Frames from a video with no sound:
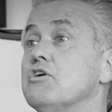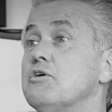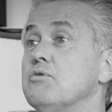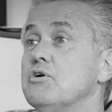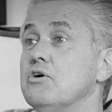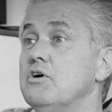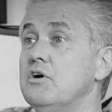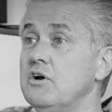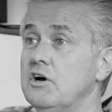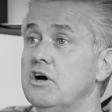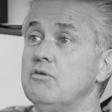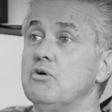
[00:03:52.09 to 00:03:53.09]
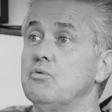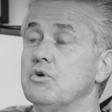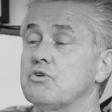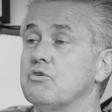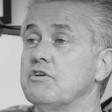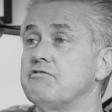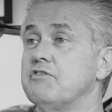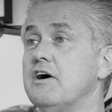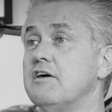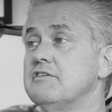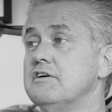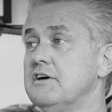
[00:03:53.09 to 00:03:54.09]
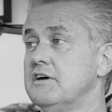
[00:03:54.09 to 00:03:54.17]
and I rode a 125.